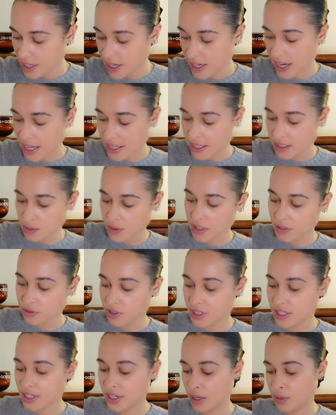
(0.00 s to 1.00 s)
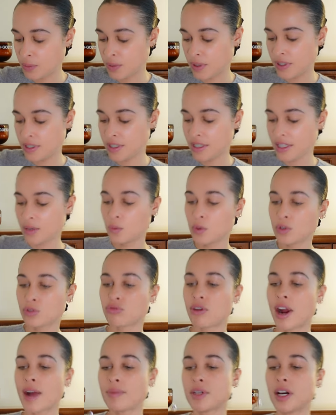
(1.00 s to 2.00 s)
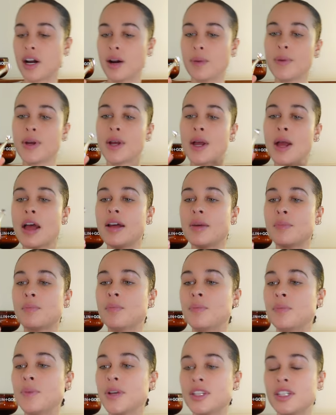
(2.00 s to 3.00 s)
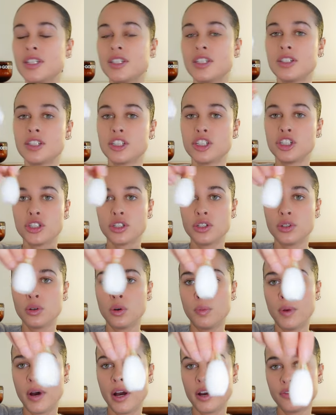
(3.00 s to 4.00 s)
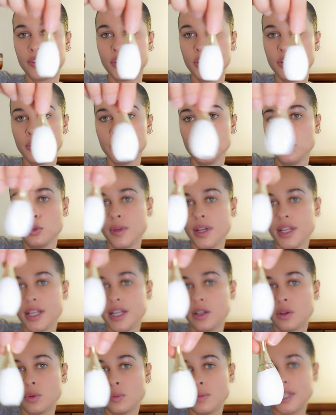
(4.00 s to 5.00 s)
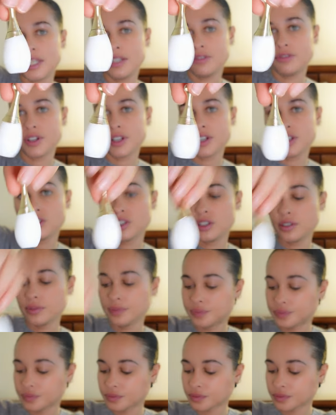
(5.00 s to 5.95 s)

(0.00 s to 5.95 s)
Okay, this one I've already opened. It was wrapped up, but this is a J'adore perfume, a little mini version.